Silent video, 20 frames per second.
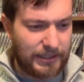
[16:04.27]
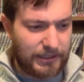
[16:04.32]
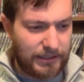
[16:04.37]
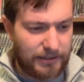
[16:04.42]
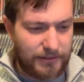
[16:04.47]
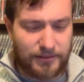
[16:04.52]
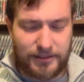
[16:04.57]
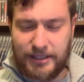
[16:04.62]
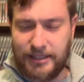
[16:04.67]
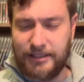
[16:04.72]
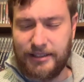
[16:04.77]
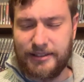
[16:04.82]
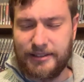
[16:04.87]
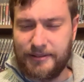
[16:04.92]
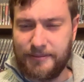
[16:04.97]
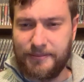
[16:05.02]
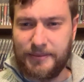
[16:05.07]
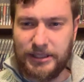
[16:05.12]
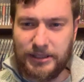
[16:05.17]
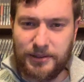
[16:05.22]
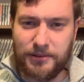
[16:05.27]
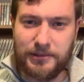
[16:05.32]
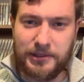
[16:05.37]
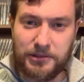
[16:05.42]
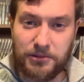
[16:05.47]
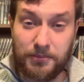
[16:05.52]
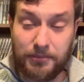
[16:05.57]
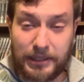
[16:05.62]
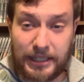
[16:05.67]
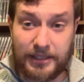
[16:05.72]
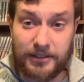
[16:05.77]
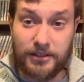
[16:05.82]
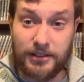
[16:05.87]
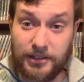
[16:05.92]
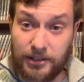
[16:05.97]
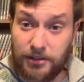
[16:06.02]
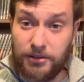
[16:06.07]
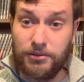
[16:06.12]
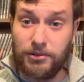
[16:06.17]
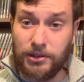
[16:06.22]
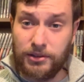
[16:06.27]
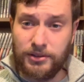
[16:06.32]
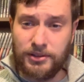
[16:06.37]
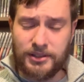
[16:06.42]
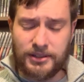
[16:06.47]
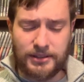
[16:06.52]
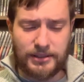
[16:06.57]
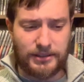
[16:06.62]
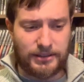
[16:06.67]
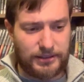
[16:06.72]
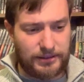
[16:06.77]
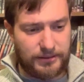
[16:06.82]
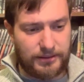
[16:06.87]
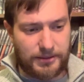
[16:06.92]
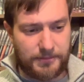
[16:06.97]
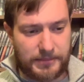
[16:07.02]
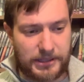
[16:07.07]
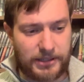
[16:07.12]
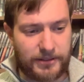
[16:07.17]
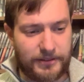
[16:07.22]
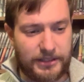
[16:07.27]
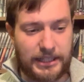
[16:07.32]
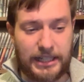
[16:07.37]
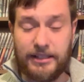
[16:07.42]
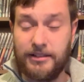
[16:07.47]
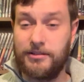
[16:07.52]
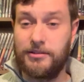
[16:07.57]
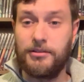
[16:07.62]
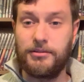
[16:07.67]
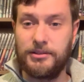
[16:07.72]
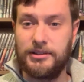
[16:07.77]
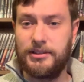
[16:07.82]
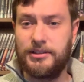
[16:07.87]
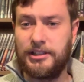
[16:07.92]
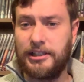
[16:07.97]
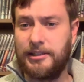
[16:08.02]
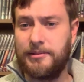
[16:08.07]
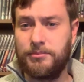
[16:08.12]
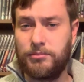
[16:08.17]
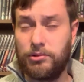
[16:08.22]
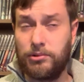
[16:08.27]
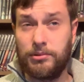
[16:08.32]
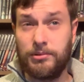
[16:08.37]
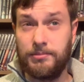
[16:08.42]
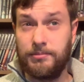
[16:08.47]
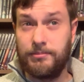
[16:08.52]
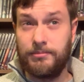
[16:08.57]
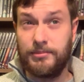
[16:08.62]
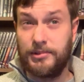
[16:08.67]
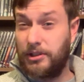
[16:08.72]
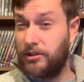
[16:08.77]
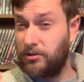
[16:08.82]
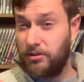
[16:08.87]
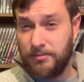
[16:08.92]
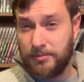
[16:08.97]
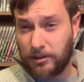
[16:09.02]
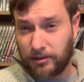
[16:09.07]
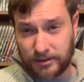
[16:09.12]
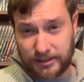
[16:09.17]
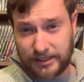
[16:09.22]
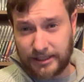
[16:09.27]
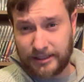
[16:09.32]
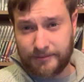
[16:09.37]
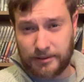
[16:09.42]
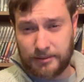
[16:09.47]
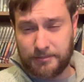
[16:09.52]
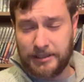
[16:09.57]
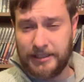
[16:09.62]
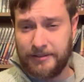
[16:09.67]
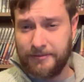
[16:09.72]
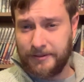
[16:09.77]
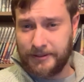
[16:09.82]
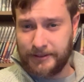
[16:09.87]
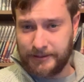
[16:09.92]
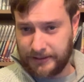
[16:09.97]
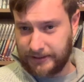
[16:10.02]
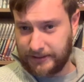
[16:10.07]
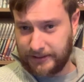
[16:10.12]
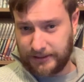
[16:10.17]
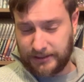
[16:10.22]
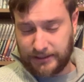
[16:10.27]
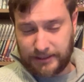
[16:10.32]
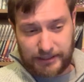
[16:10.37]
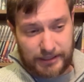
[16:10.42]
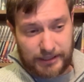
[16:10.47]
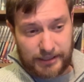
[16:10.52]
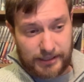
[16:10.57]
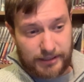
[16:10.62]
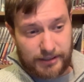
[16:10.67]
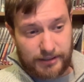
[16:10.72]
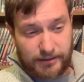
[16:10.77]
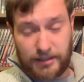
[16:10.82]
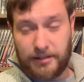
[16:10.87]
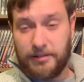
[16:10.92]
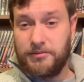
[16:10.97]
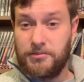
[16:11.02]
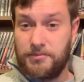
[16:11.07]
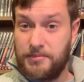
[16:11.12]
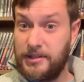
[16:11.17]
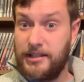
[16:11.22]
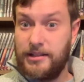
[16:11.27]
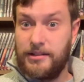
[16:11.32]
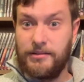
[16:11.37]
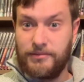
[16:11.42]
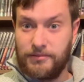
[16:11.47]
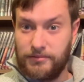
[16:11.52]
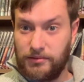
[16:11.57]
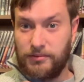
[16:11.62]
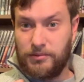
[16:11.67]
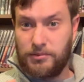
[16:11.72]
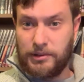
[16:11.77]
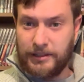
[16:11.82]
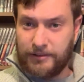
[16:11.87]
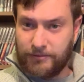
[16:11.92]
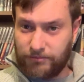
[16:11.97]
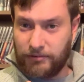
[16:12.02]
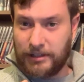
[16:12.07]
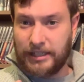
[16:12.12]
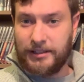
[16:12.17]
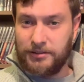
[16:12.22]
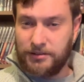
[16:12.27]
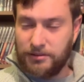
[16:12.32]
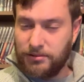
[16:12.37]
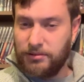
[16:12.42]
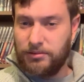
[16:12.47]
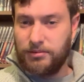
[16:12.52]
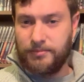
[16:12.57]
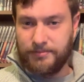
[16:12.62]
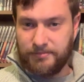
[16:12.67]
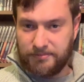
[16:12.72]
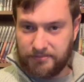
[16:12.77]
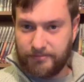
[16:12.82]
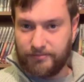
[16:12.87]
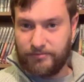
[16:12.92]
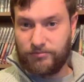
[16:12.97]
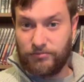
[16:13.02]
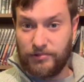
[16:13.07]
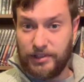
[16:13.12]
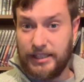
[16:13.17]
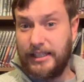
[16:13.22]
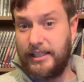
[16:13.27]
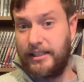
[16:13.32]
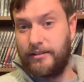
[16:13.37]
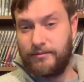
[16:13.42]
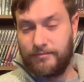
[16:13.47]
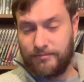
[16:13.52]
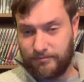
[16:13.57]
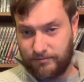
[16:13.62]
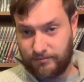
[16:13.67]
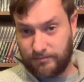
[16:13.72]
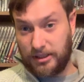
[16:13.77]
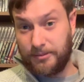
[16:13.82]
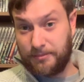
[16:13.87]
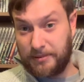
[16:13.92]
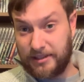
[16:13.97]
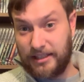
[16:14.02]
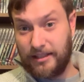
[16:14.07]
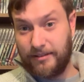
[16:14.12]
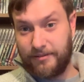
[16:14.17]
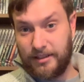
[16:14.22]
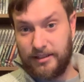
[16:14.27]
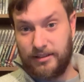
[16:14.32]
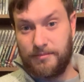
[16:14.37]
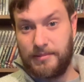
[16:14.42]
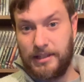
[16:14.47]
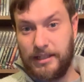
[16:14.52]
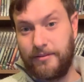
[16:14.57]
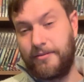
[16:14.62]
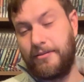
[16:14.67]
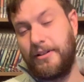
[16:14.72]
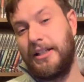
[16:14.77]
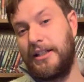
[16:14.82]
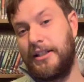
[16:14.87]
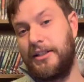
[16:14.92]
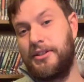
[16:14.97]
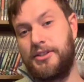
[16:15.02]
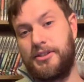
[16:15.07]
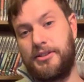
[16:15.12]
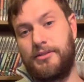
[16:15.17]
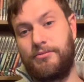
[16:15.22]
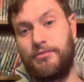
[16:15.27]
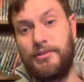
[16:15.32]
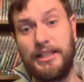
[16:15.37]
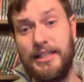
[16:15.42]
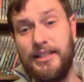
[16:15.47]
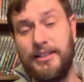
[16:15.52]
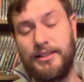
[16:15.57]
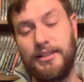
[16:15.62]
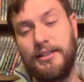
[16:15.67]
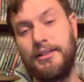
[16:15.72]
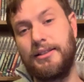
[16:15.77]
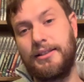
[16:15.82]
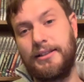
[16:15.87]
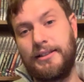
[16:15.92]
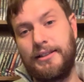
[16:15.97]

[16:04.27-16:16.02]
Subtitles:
It was in a story called Planet of the Ogrons. It's part of the 8th Doctor Time War 2 box set, I believe. Those would be quite radical, really specific to Big Finish releases.